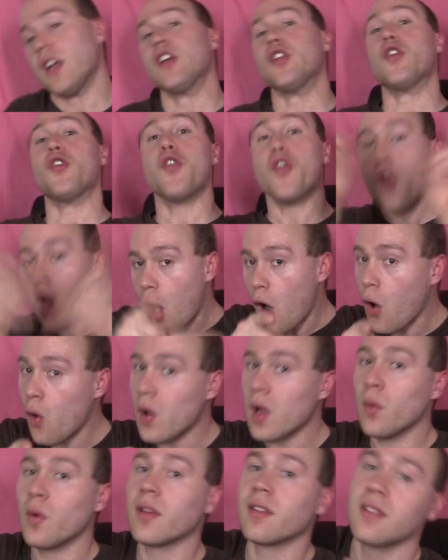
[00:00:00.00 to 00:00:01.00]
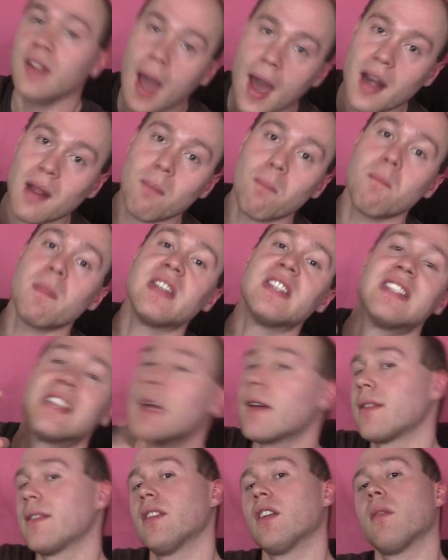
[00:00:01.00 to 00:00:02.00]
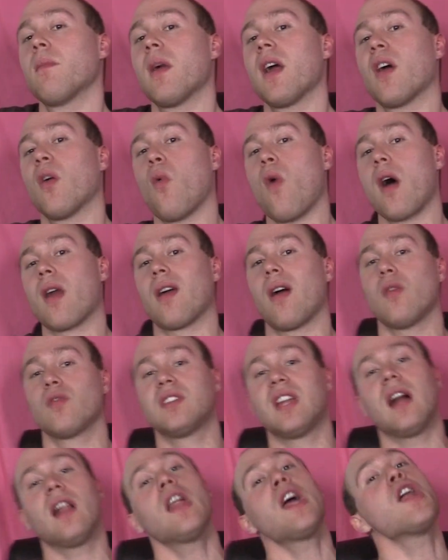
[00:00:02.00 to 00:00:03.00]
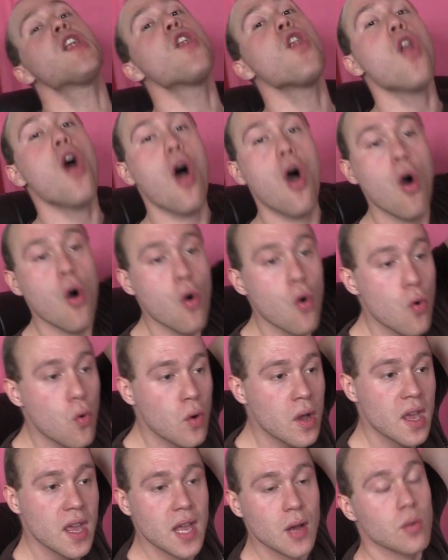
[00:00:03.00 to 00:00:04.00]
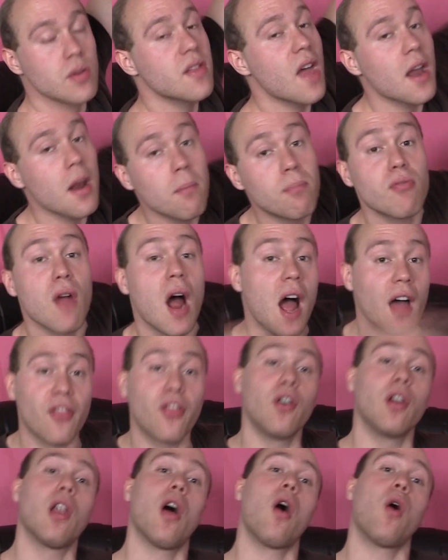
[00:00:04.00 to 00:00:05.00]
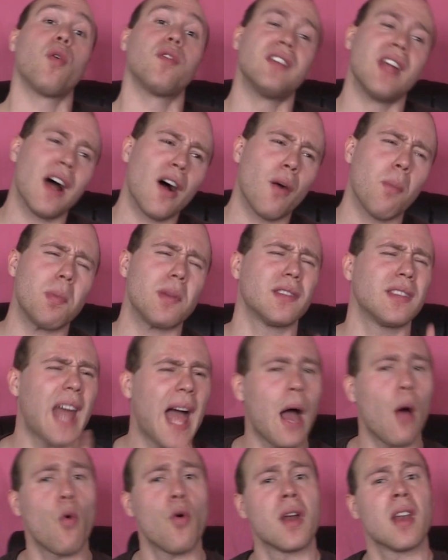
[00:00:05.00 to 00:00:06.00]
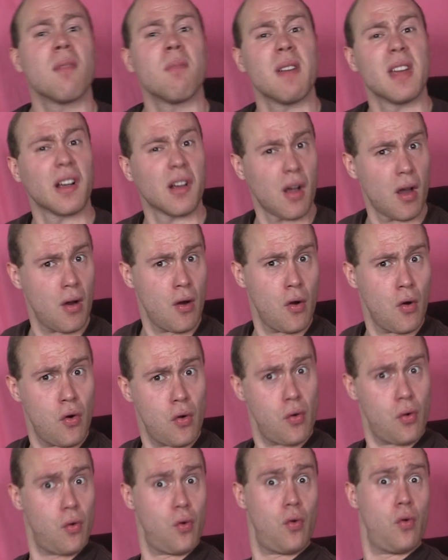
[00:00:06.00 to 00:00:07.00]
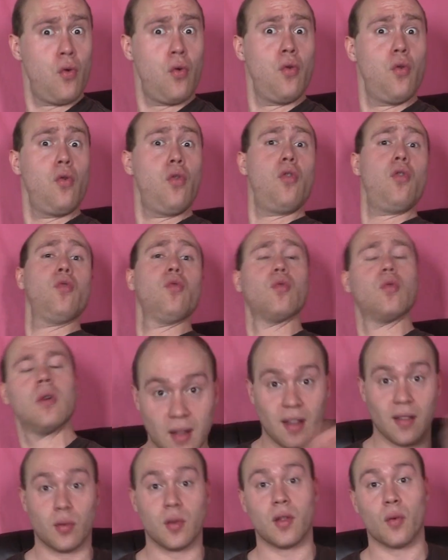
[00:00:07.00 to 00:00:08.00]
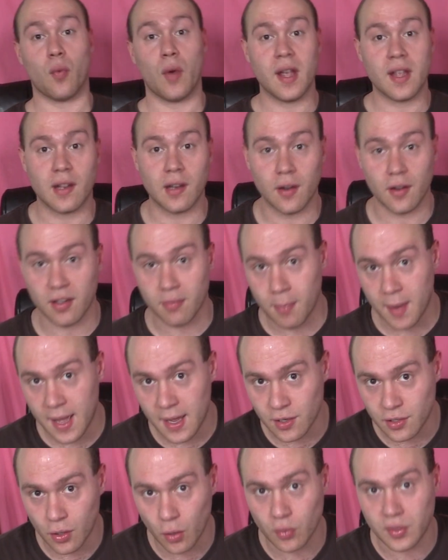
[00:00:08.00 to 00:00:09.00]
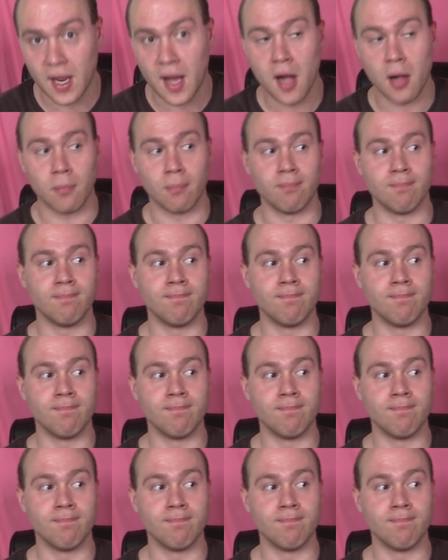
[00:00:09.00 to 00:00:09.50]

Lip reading: No, it was not a medicinal marijuana hotel, and no, it was not a brothel hotel, but that would have been cool. This was a regular Spanish hotel